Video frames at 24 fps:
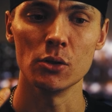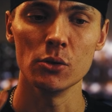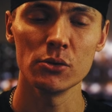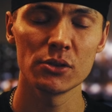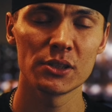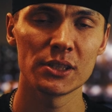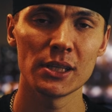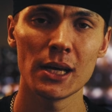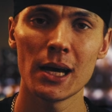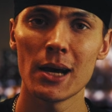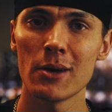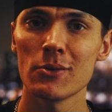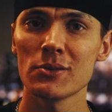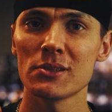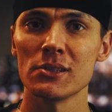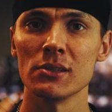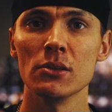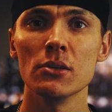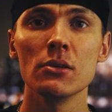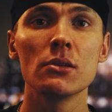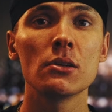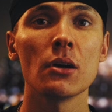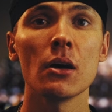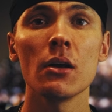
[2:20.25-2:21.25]
good sounds
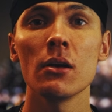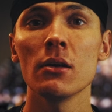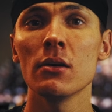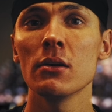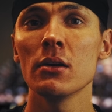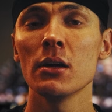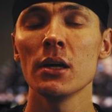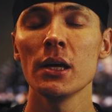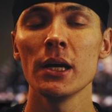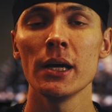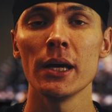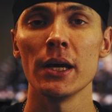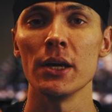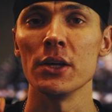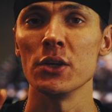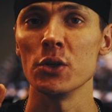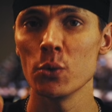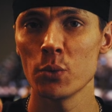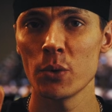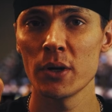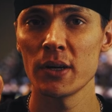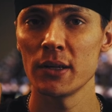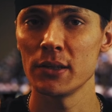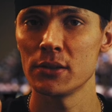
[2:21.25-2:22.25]
and good color
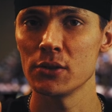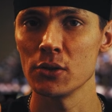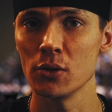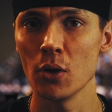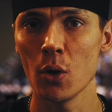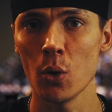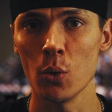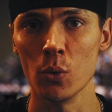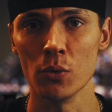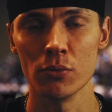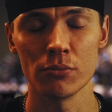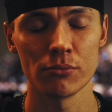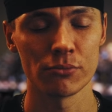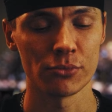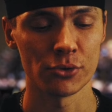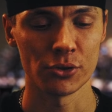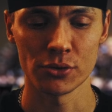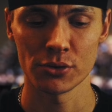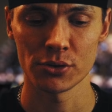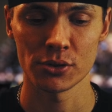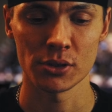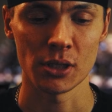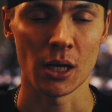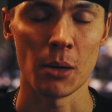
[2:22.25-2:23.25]
and you're ready to go.
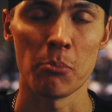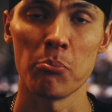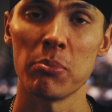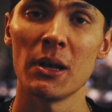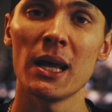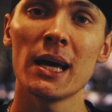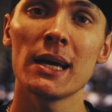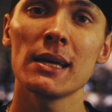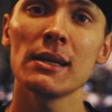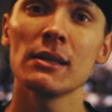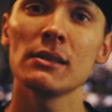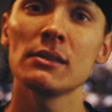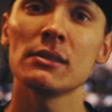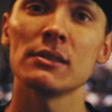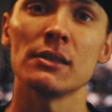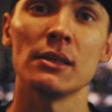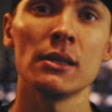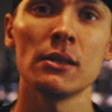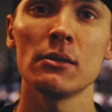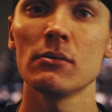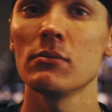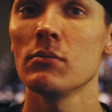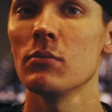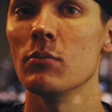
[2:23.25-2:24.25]
Just apply it
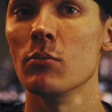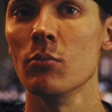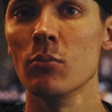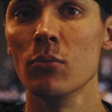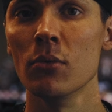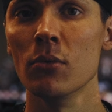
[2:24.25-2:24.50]
and